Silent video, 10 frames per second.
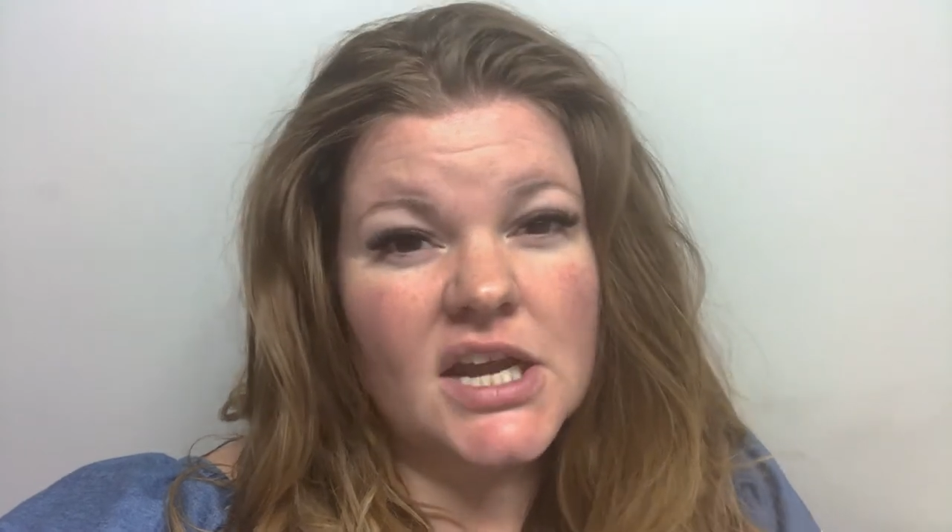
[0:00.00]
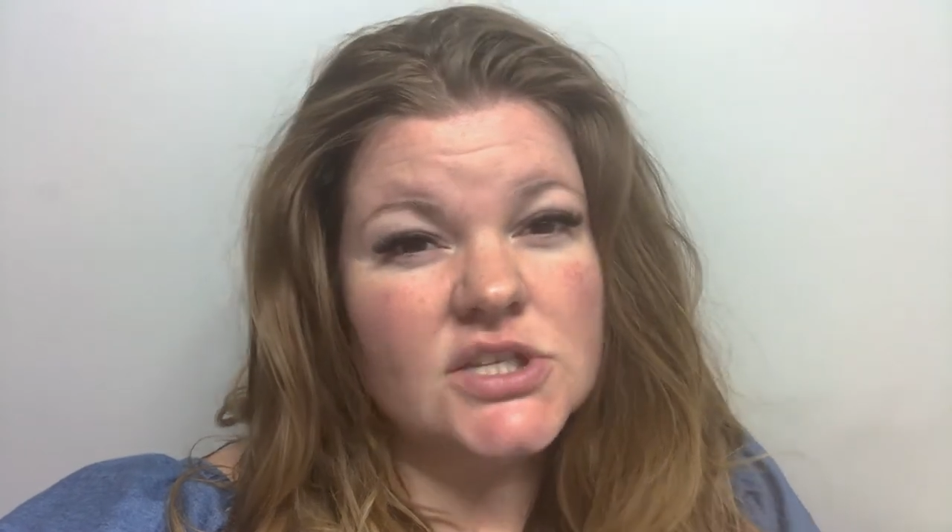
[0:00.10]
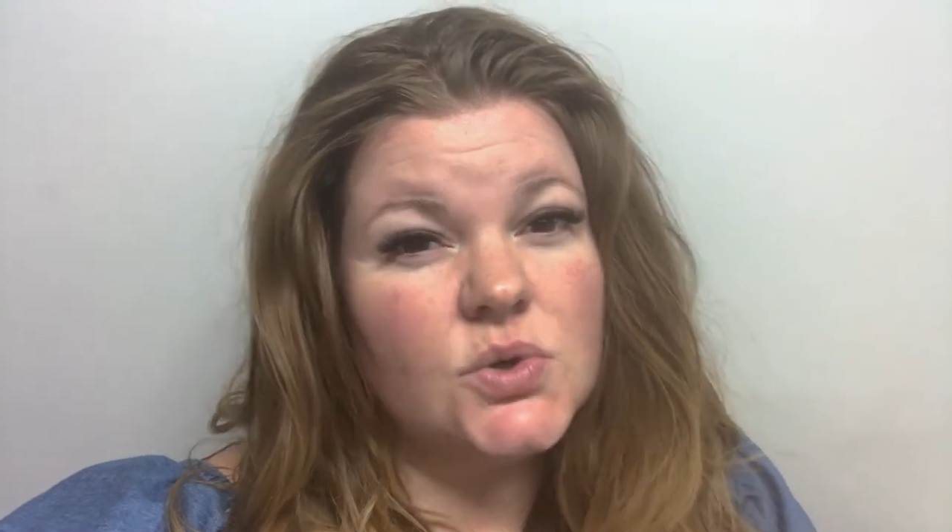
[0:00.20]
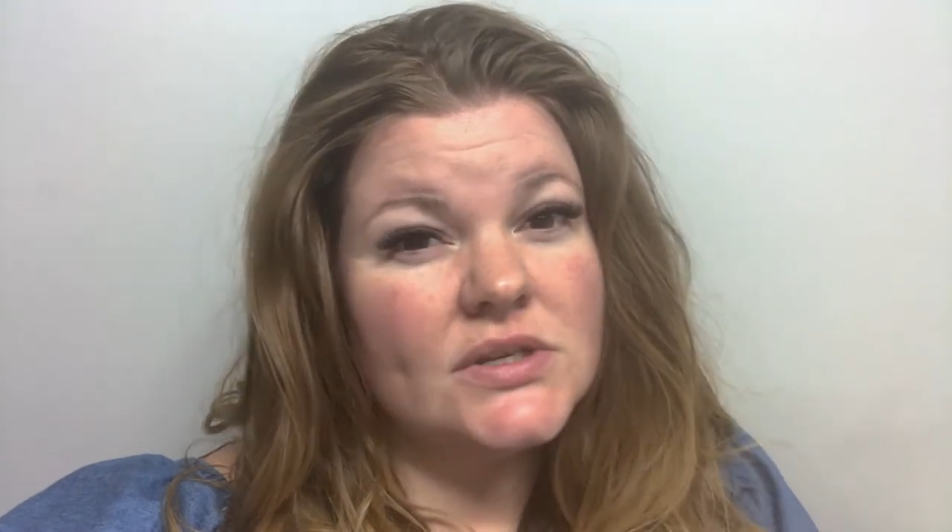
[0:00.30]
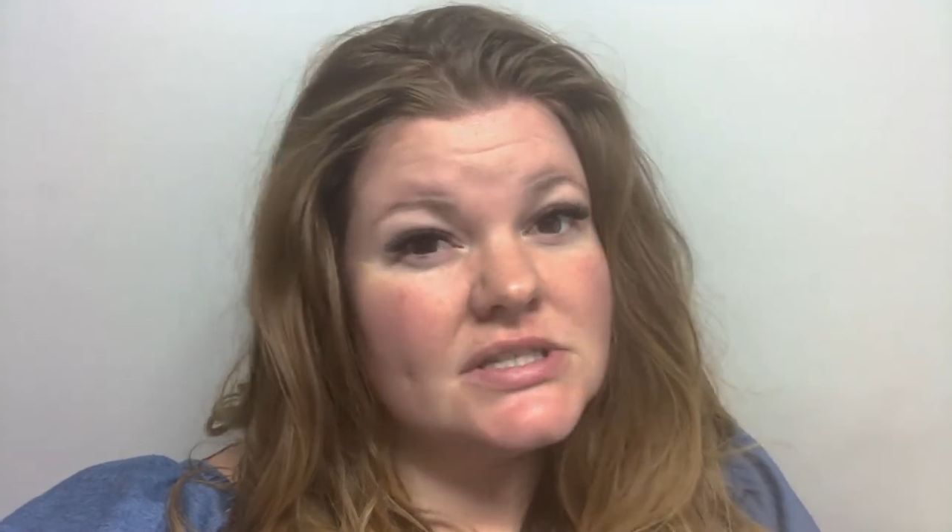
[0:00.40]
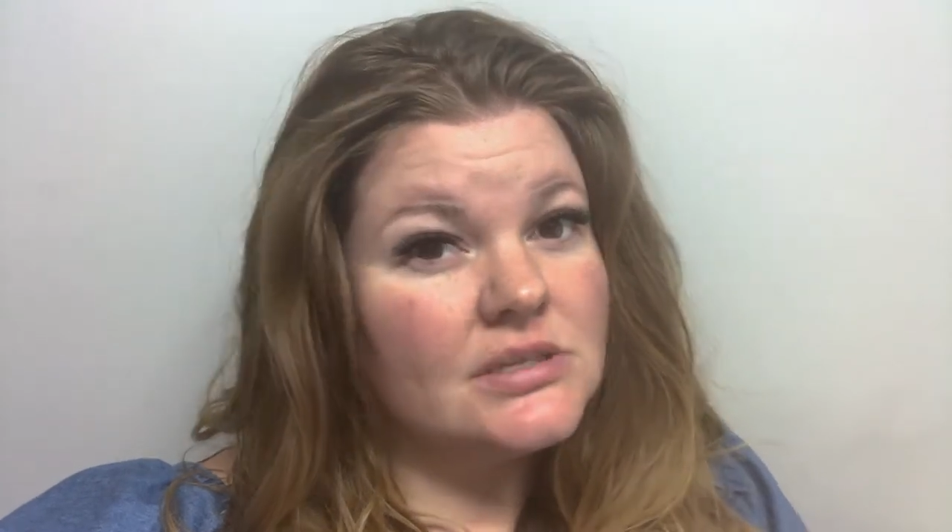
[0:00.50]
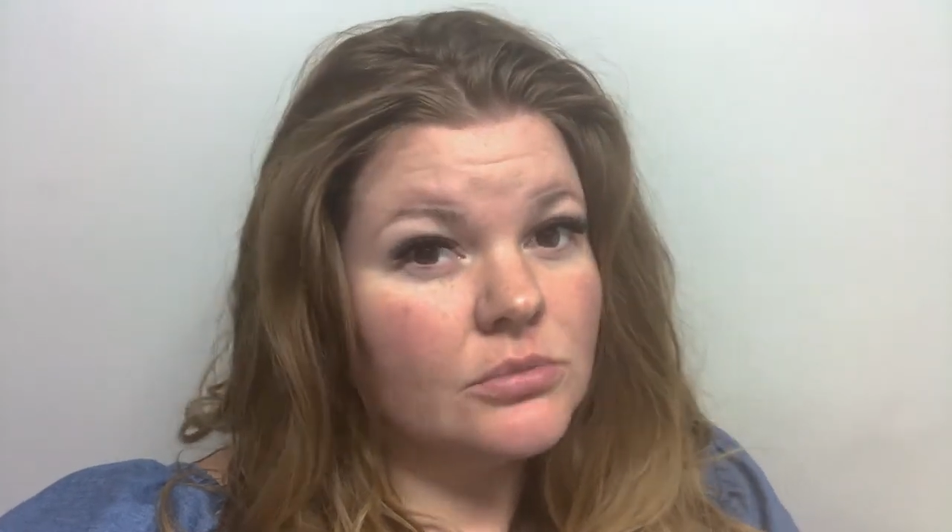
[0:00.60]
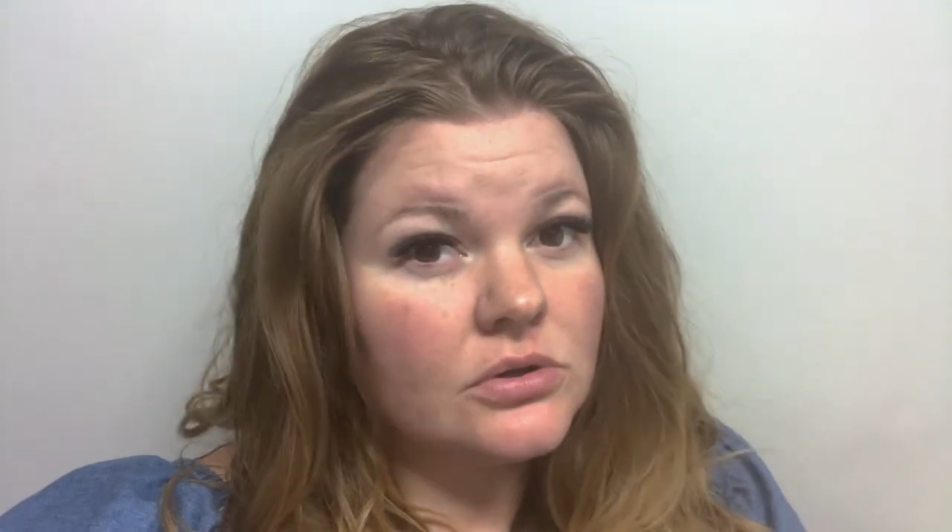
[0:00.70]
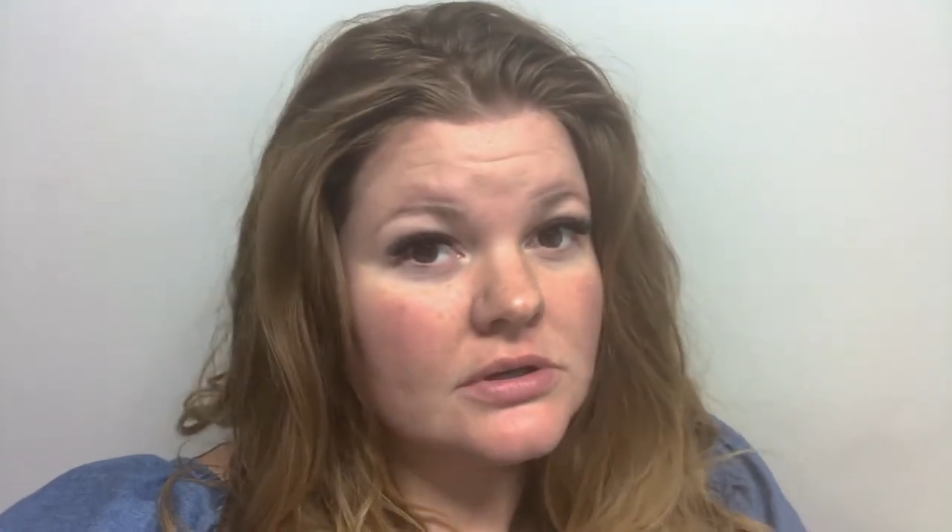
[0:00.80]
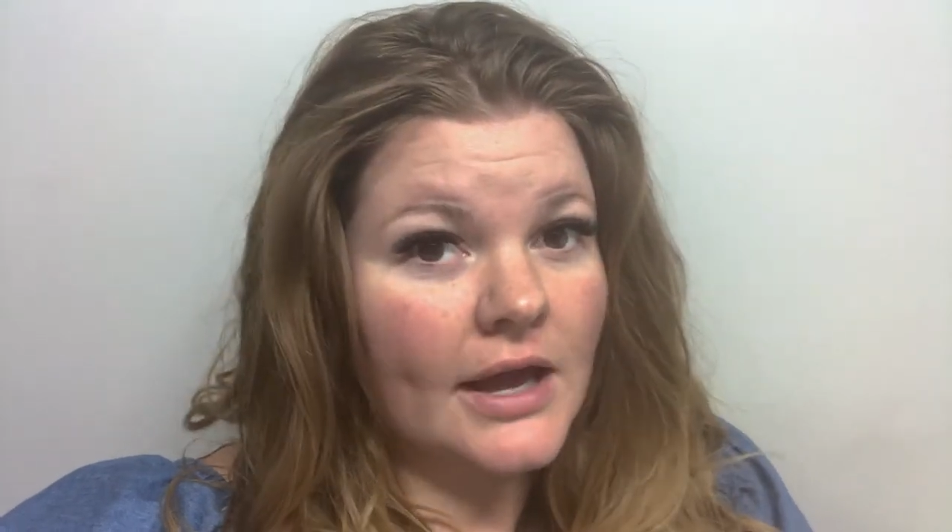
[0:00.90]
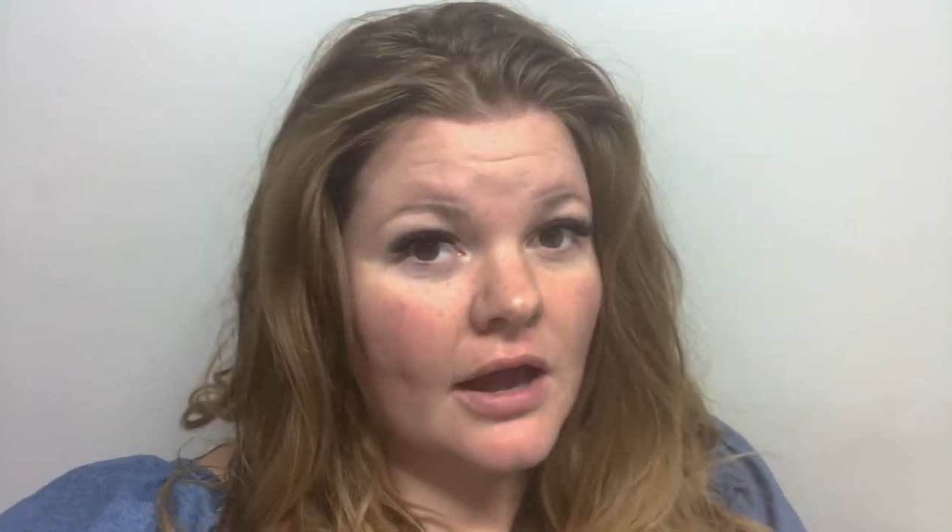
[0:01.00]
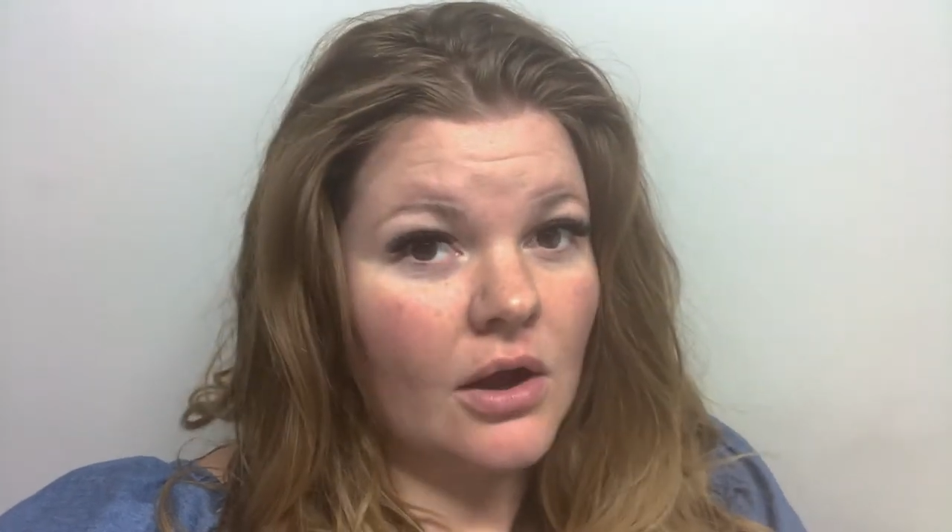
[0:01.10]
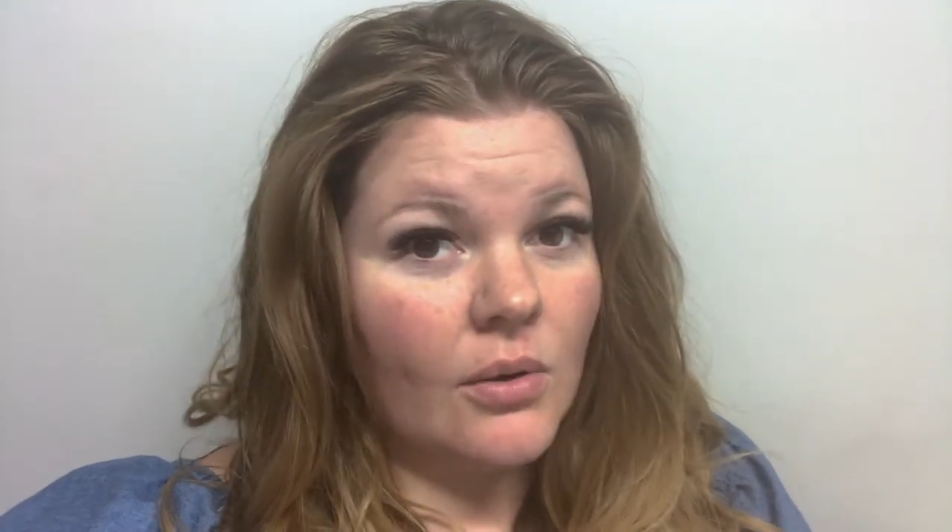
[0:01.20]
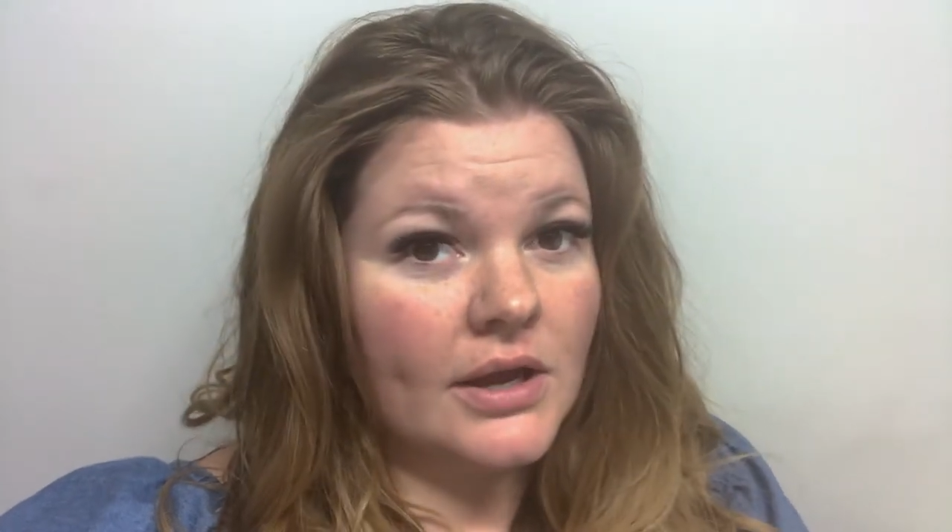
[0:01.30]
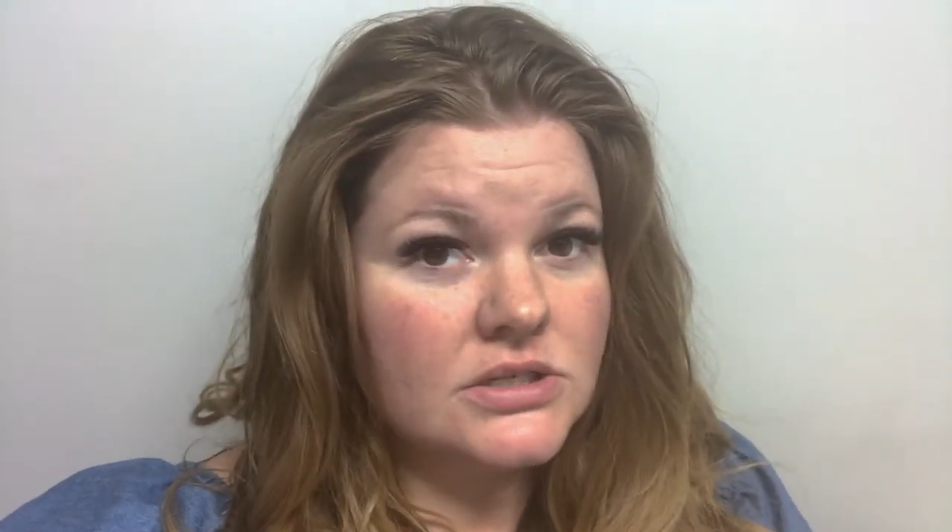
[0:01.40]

I do it similar to how I